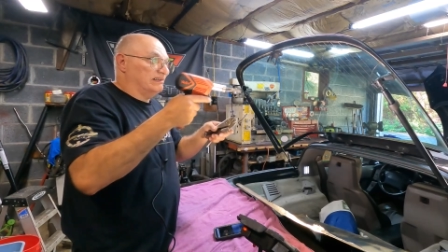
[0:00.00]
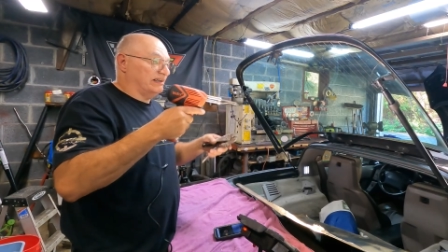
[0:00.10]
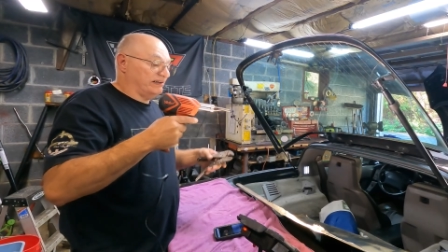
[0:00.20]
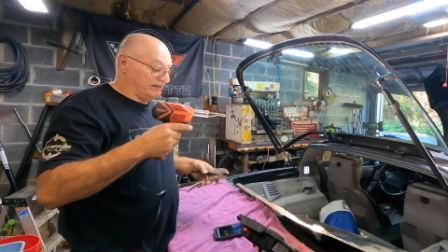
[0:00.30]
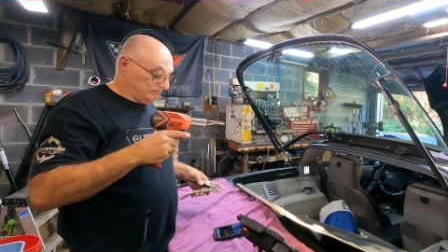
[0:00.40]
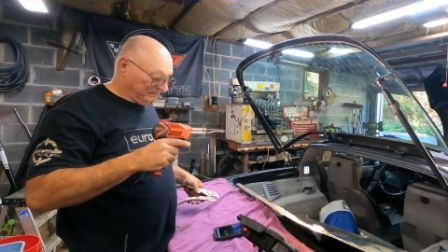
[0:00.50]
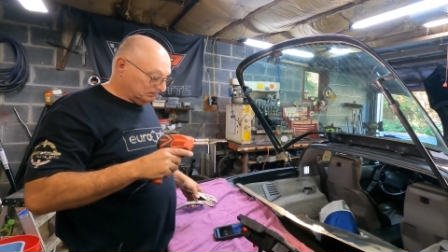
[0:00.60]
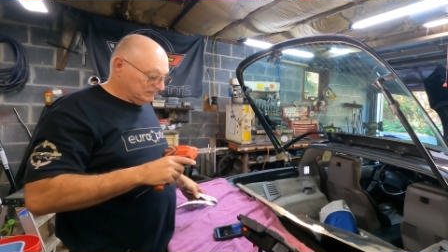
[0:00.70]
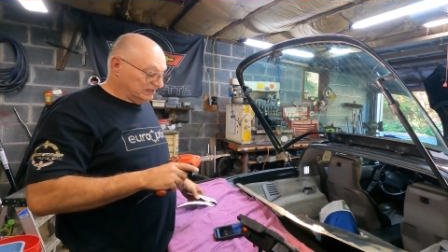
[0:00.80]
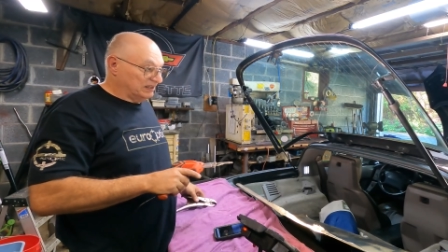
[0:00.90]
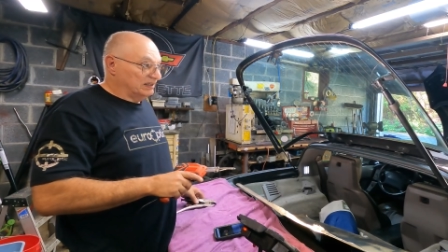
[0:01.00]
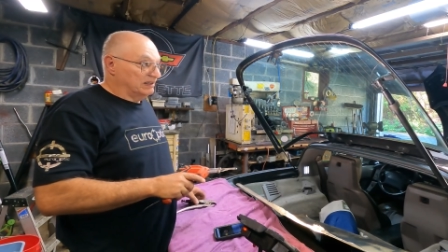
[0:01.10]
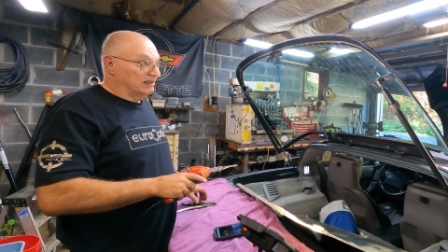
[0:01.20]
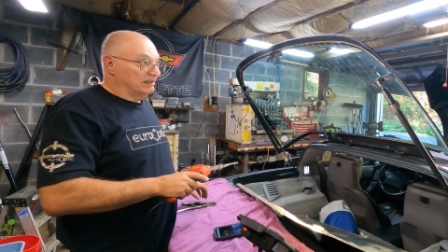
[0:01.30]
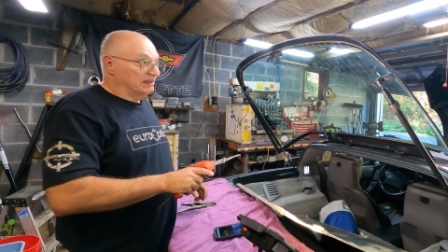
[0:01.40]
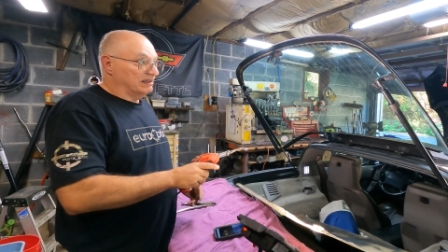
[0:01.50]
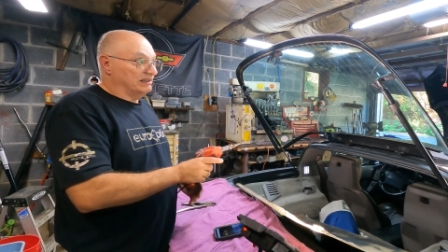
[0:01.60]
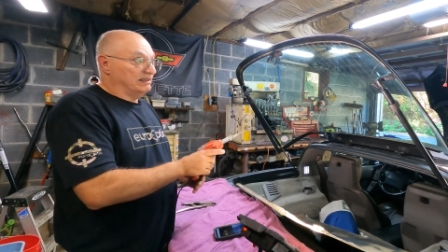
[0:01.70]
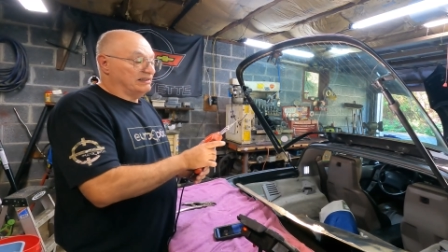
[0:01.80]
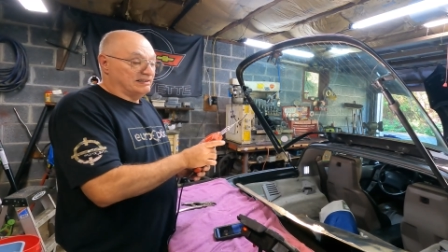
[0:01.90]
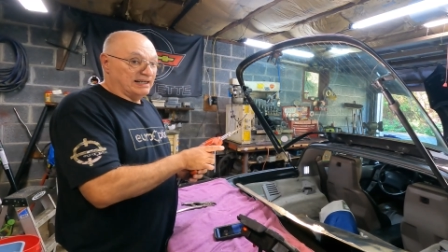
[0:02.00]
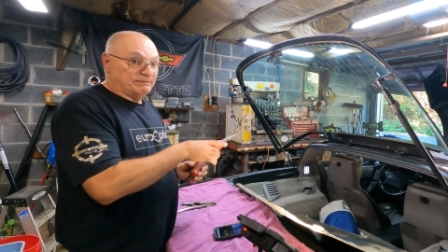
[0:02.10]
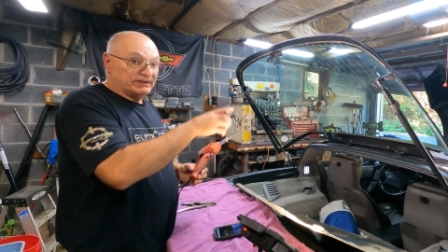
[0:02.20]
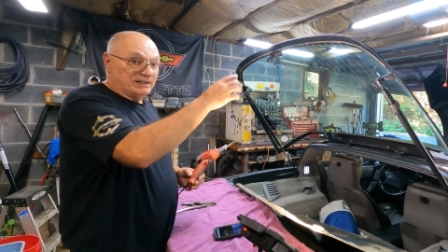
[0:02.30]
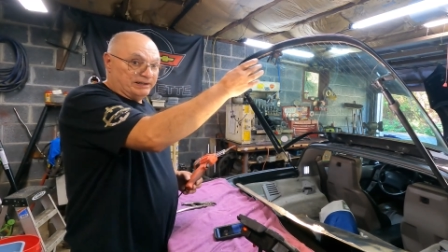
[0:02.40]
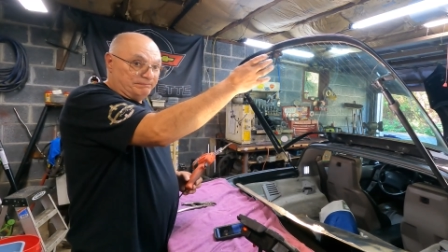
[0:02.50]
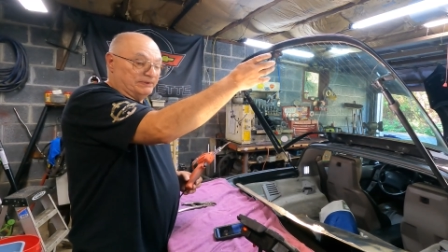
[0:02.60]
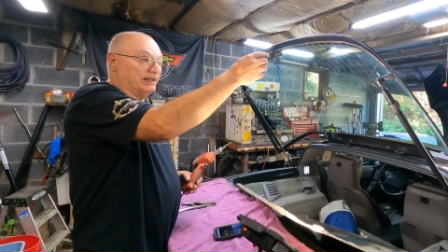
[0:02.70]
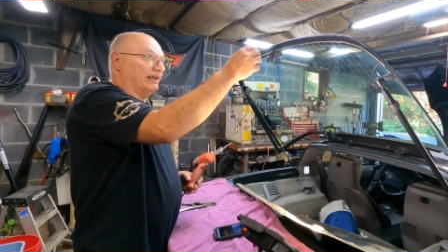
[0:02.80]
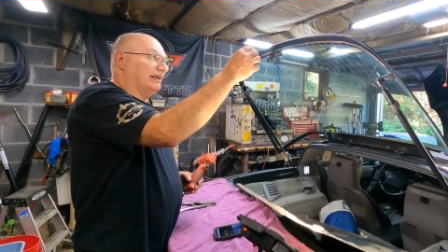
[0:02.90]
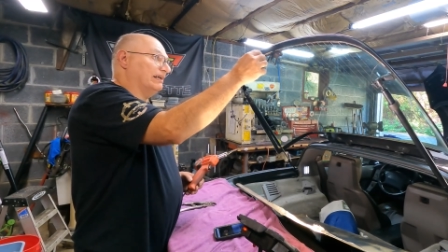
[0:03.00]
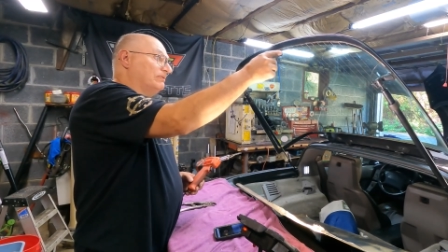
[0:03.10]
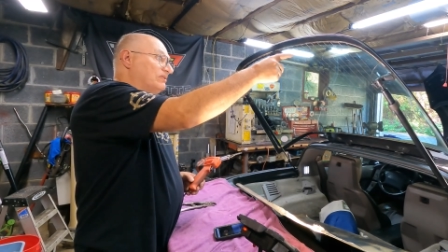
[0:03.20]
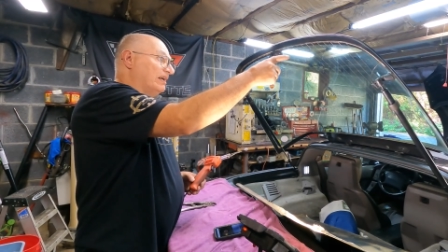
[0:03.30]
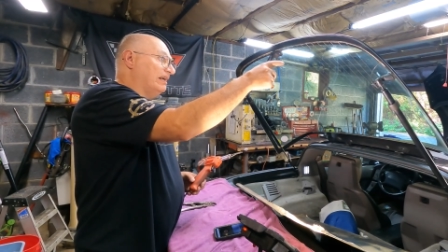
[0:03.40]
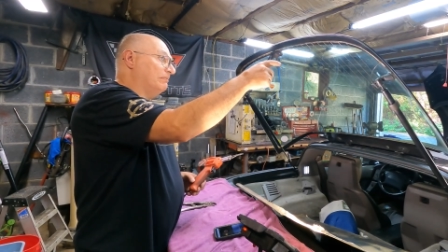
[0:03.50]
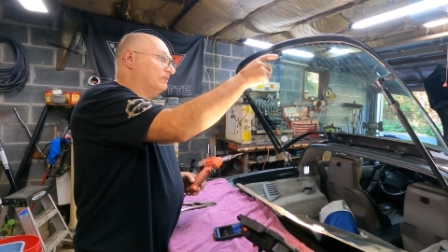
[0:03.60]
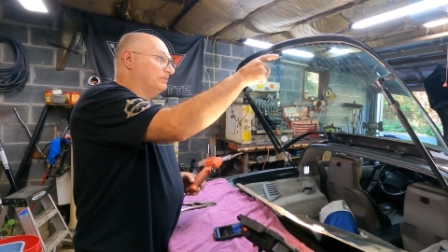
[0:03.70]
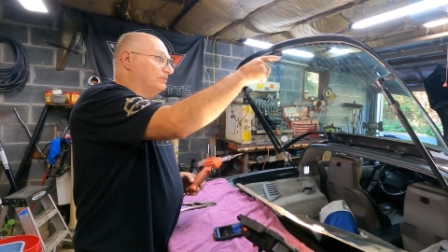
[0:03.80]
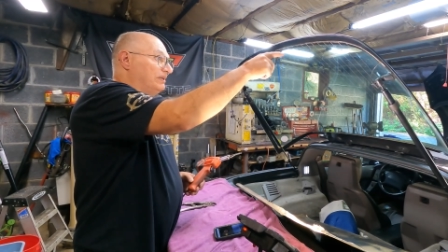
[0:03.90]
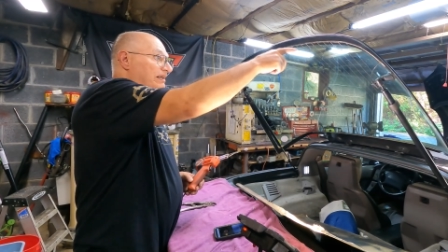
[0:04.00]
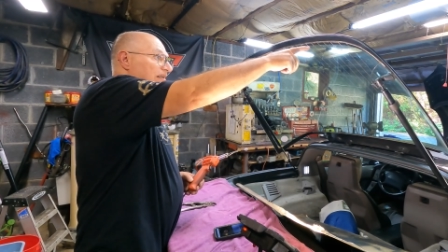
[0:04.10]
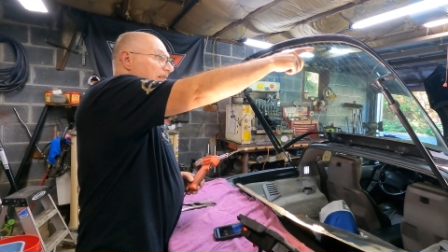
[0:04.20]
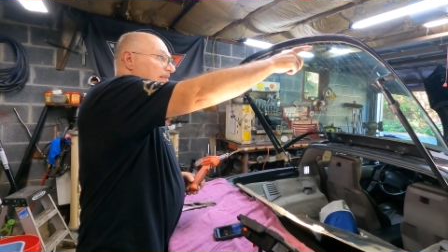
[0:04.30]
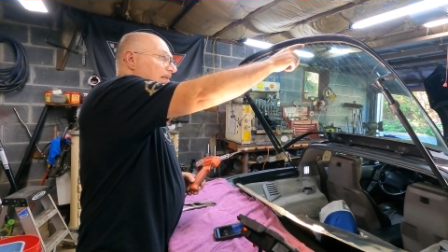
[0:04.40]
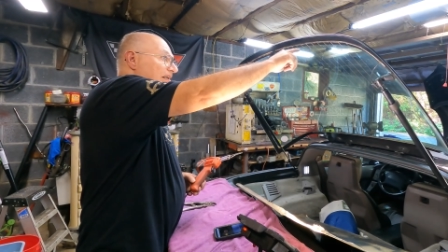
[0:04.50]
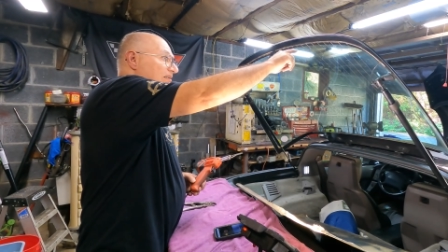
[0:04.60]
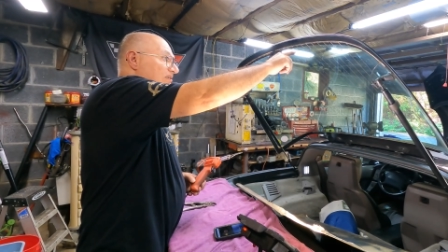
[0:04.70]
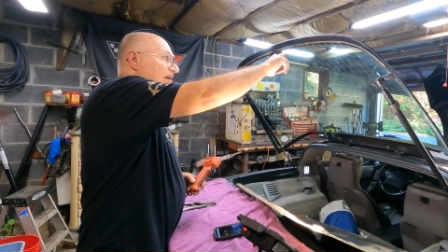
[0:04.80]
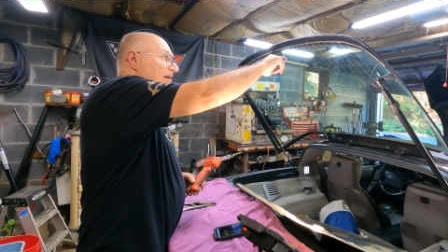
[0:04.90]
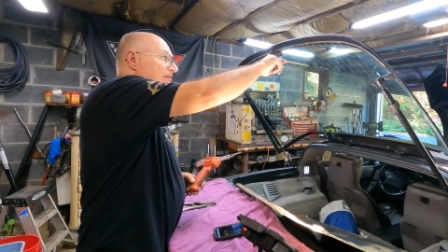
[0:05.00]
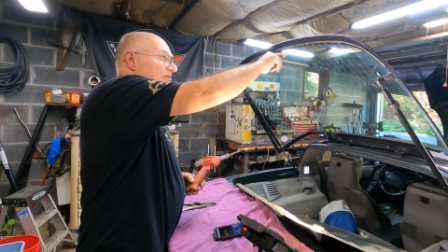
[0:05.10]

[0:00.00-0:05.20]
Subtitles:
there. I then taped it up, and I was able to heat it and solder.